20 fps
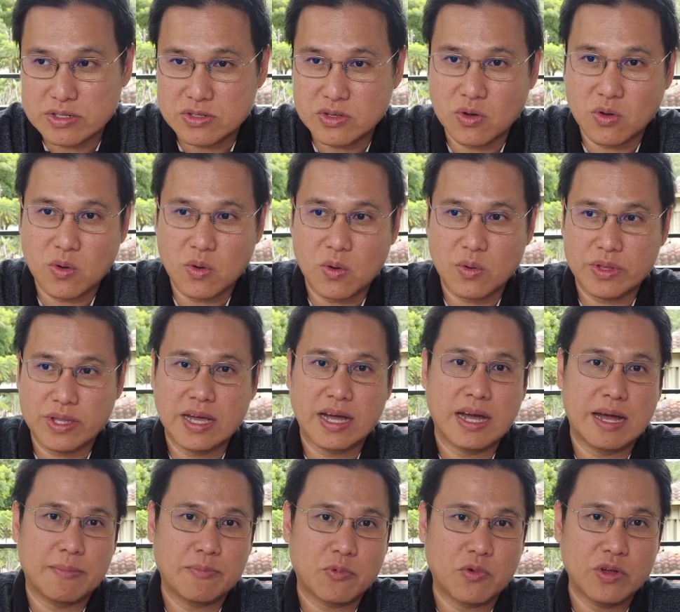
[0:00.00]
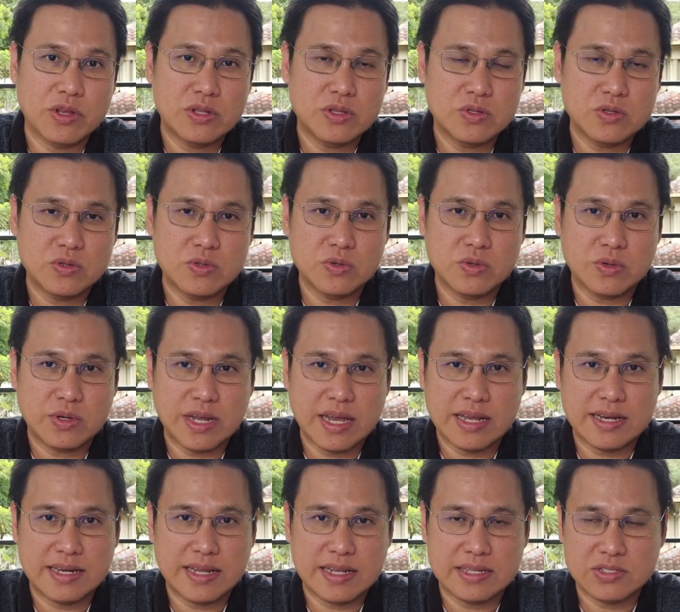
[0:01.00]
So yeah, I'm going to
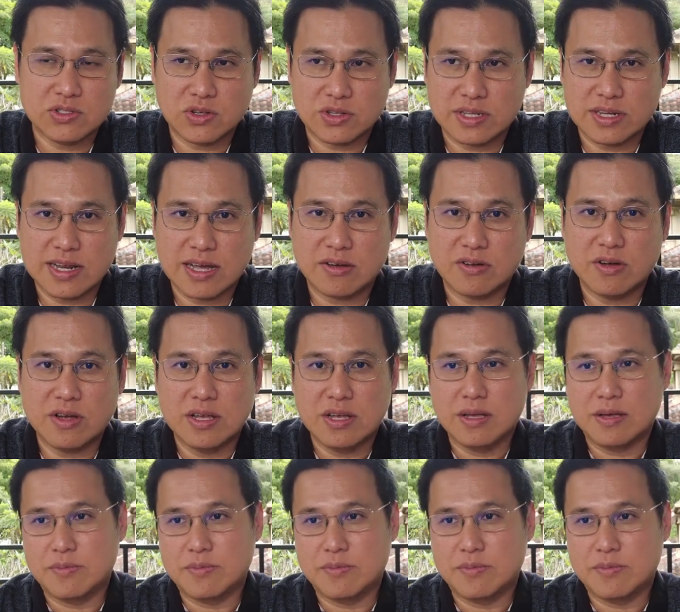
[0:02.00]
get that sorted out